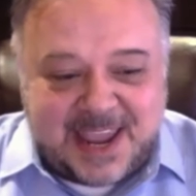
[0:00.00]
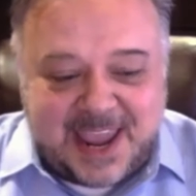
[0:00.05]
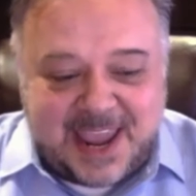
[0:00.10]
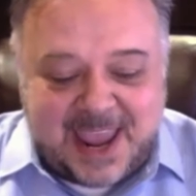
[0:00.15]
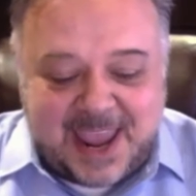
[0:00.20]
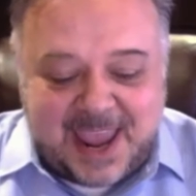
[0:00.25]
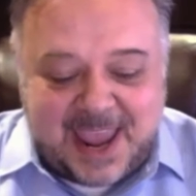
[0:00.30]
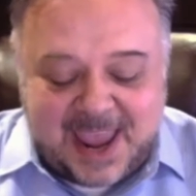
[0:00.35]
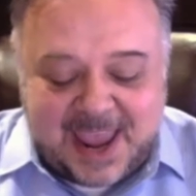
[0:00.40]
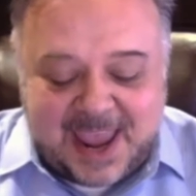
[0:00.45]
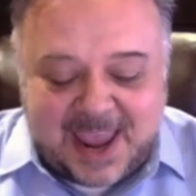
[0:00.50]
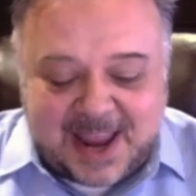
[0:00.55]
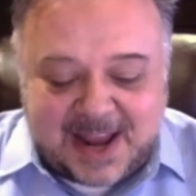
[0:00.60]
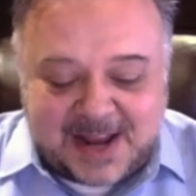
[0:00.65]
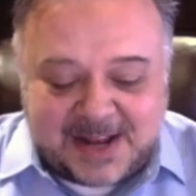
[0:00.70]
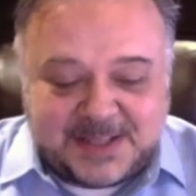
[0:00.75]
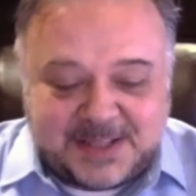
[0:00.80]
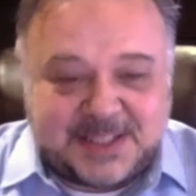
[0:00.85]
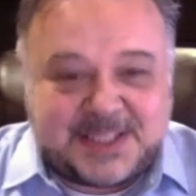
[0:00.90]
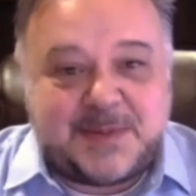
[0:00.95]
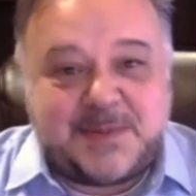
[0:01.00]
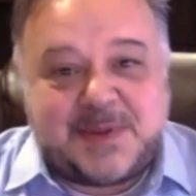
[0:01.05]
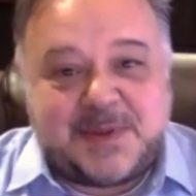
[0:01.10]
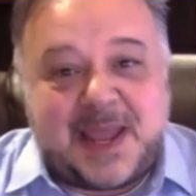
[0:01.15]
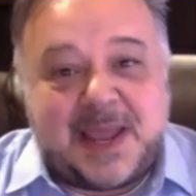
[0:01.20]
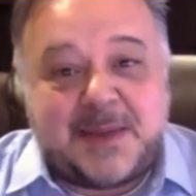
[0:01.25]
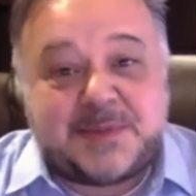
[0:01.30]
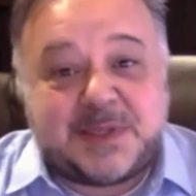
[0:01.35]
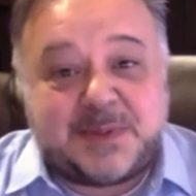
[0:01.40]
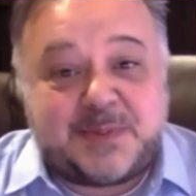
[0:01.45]
And
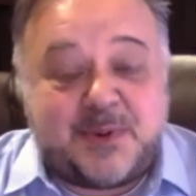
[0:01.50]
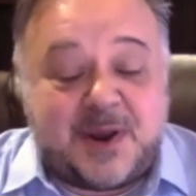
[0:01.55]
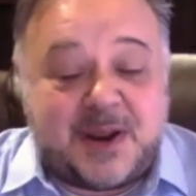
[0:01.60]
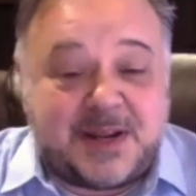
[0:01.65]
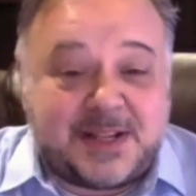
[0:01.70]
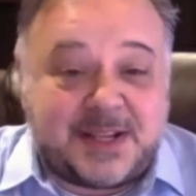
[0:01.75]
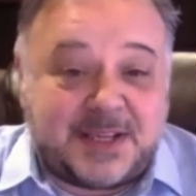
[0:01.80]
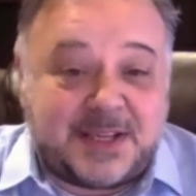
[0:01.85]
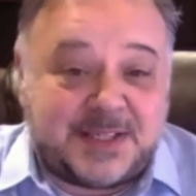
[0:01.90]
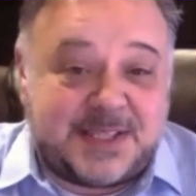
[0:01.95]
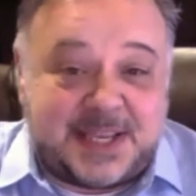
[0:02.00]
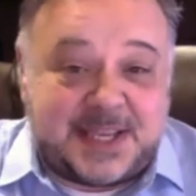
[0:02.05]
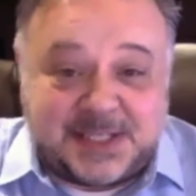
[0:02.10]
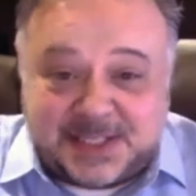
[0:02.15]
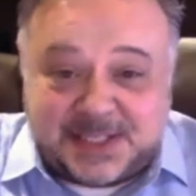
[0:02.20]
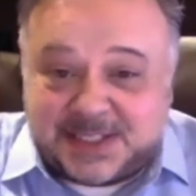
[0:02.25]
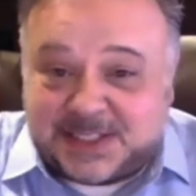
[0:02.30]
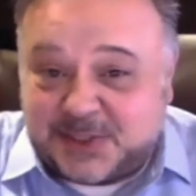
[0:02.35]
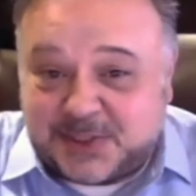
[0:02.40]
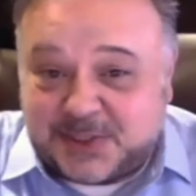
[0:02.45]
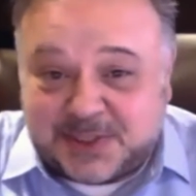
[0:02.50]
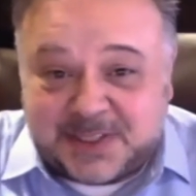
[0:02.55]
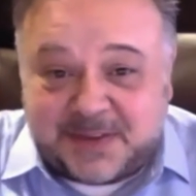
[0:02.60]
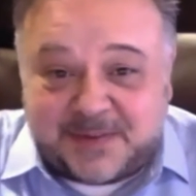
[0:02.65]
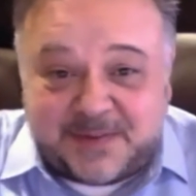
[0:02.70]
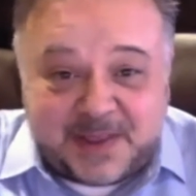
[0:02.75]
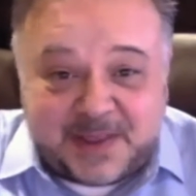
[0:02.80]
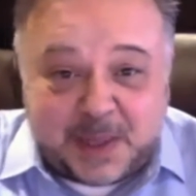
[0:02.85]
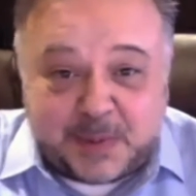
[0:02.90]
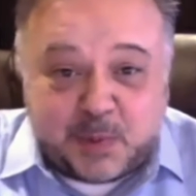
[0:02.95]
sometimes the product extensions are just
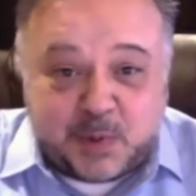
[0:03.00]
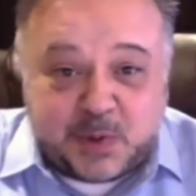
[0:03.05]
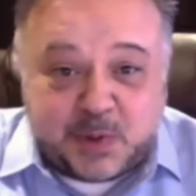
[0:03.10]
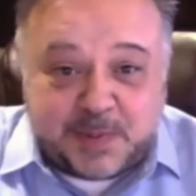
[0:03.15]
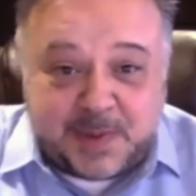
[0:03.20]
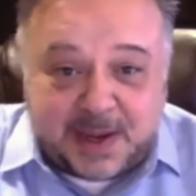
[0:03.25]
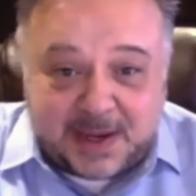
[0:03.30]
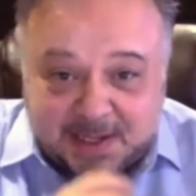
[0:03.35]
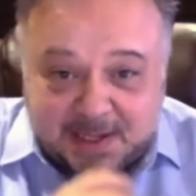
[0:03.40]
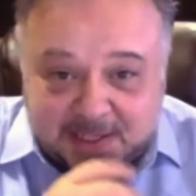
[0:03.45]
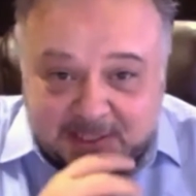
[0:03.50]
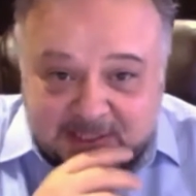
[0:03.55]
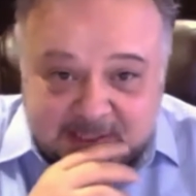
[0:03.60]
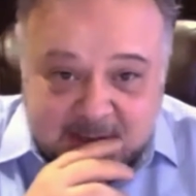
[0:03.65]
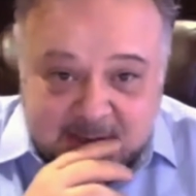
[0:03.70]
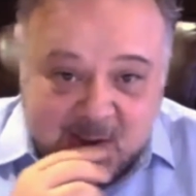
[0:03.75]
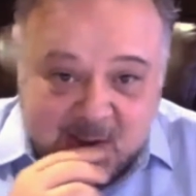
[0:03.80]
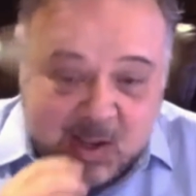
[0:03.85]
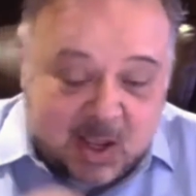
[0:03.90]
available with maintenance.